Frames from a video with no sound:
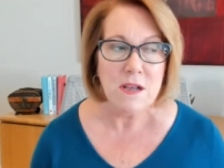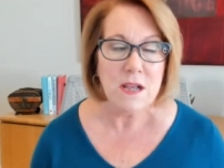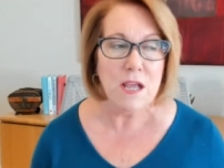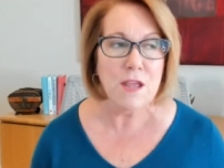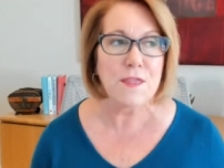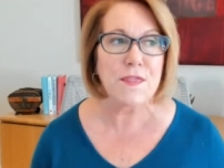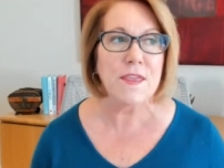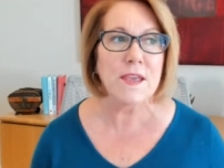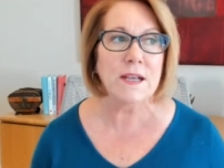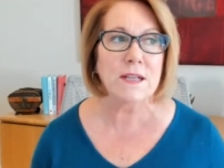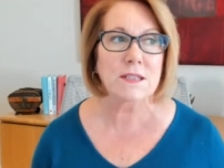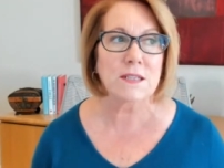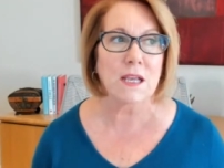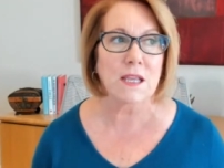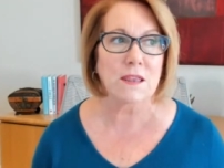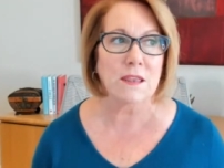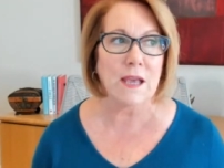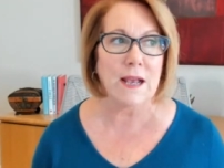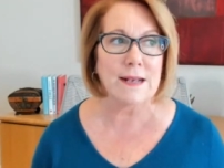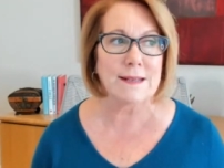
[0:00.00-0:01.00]
and things
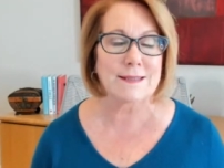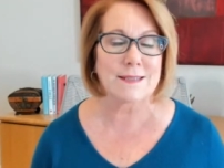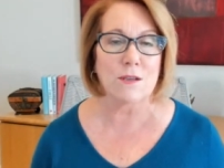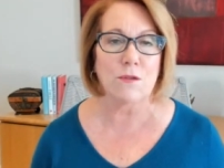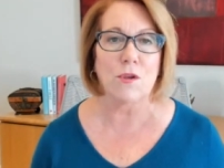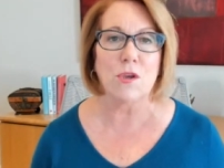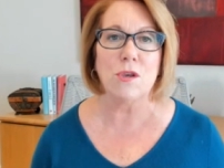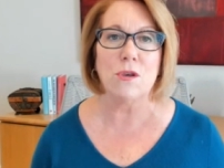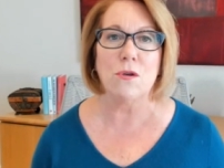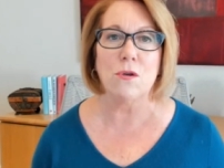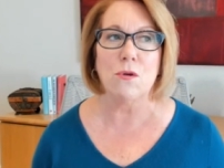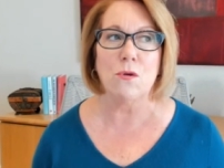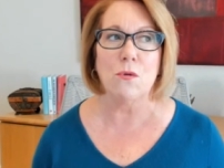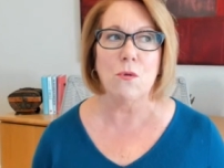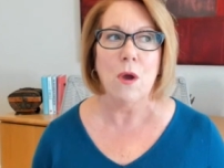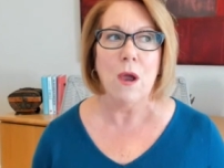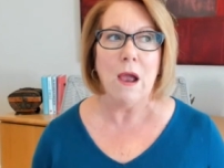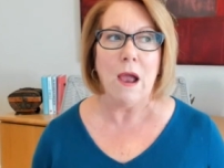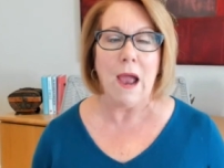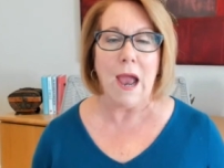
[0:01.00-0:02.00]
like that, so that
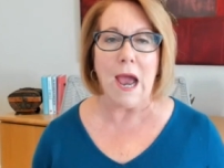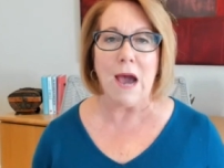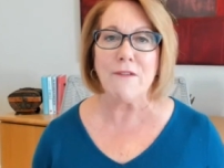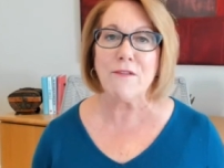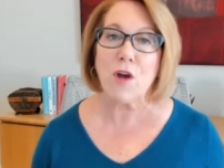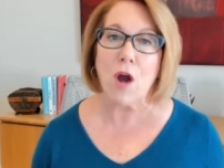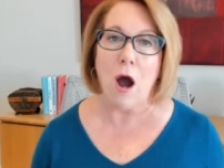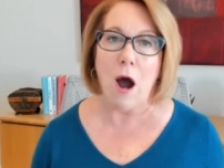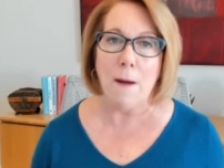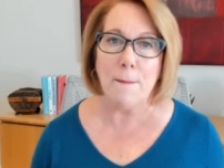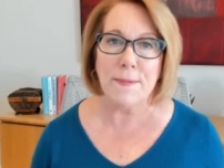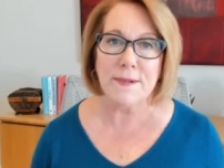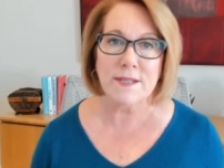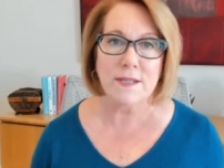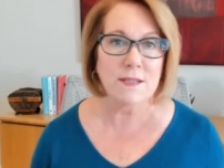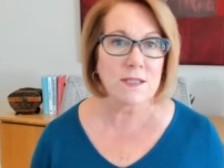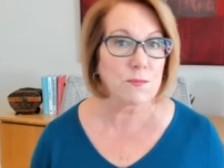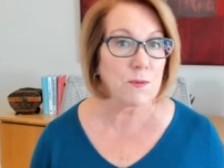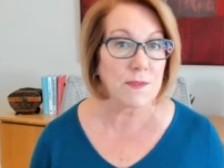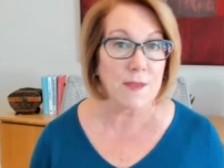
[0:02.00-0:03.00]
you have
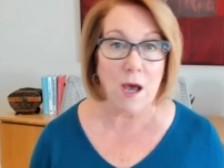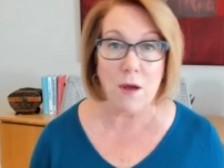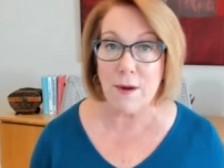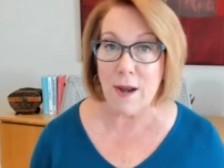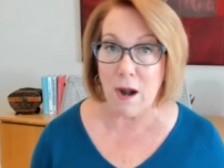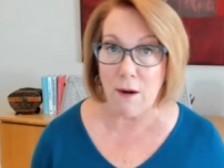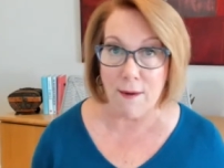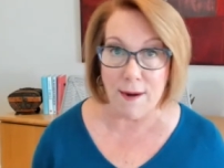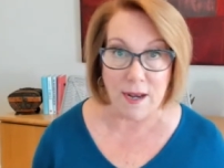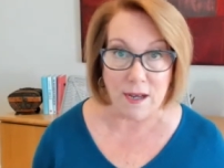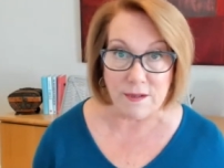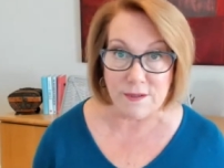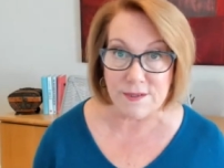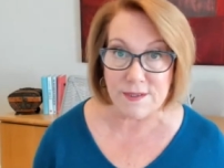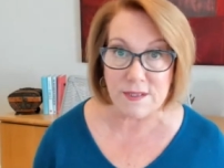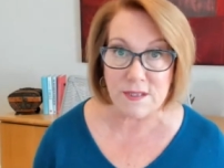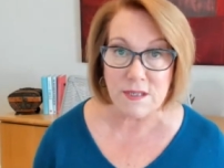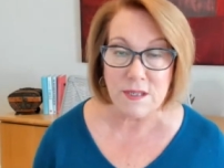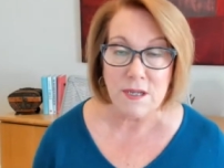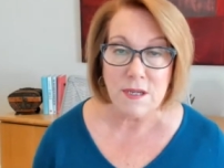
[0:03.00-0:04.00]
competence without
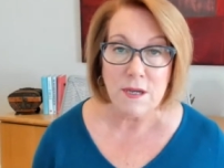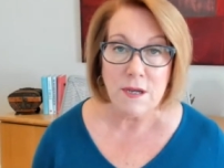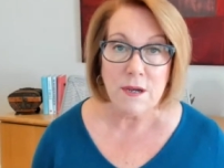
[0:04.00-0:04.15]
arrogance.